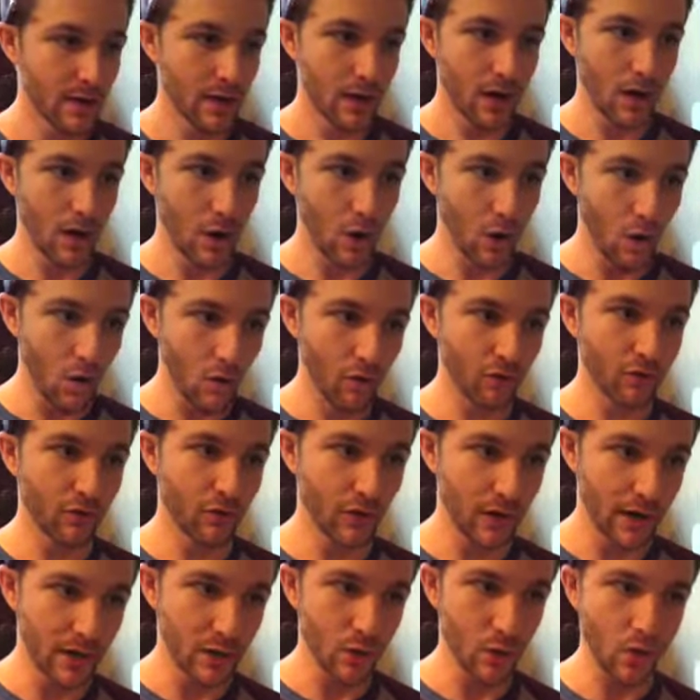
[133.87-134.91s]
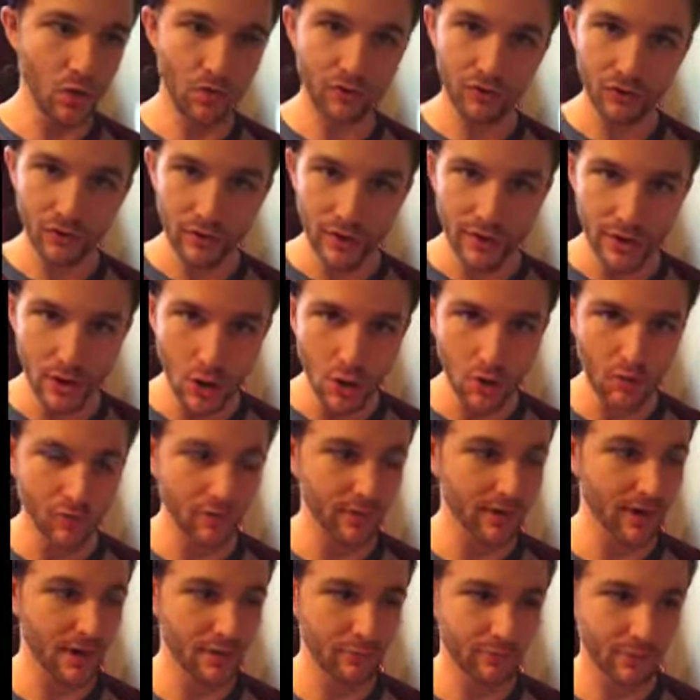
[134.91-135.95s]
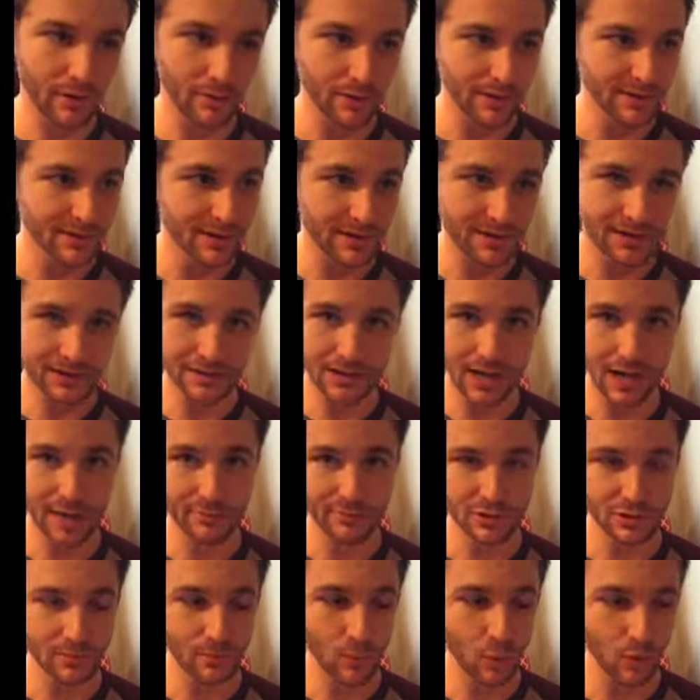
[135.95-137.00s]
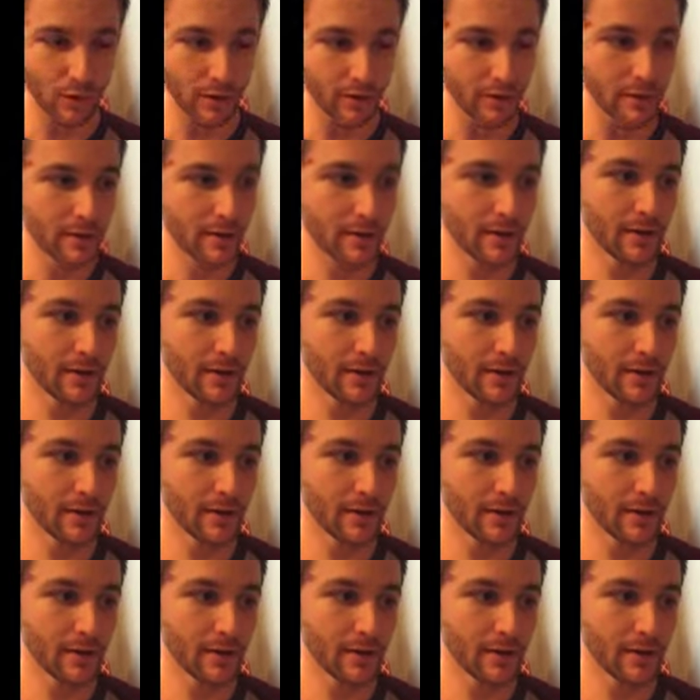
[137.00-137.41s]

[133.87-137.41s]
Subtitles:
over and over and over again, probably a dozen times or more.